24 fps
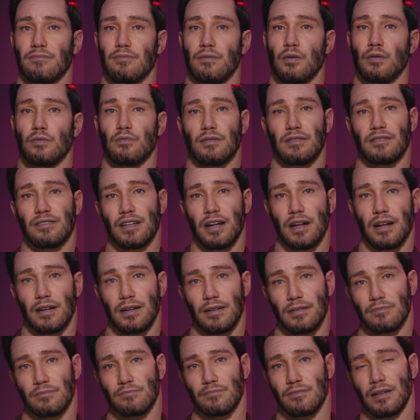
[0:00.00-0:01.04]
Over
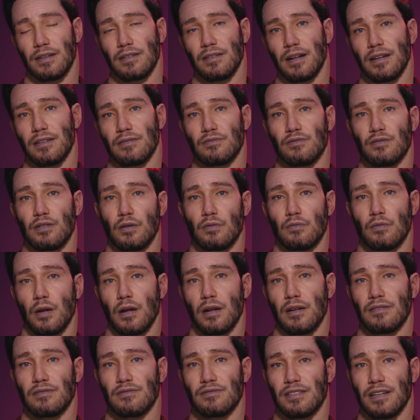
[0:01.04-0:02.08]
time, they might feel
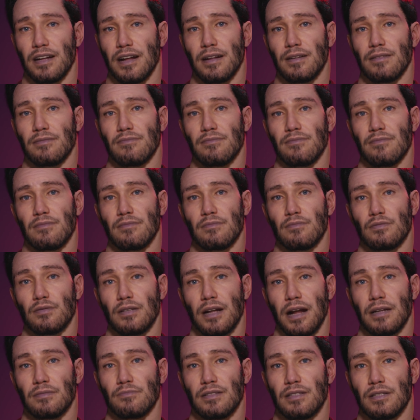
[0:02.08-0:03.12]
boxed in,
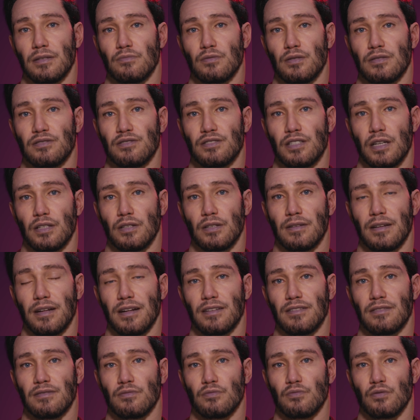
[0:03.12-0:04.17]
trapped in a persona they
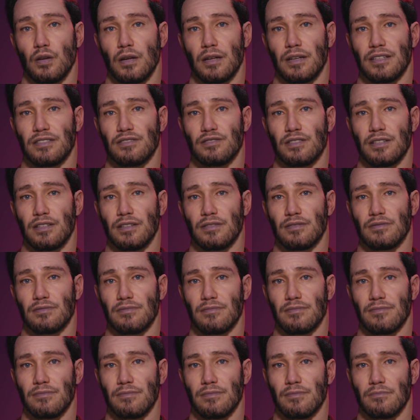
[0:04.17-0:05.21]
didn't fully choose,
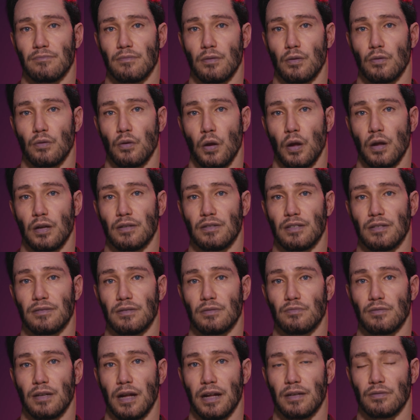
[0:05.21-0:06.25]
but one that the
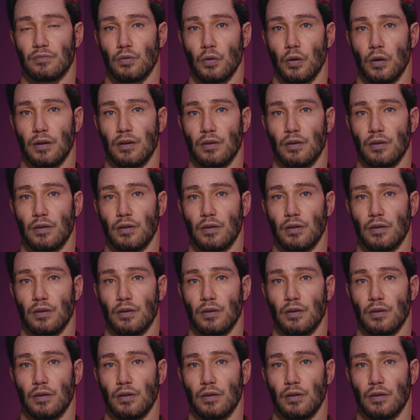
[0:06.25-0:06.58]
platform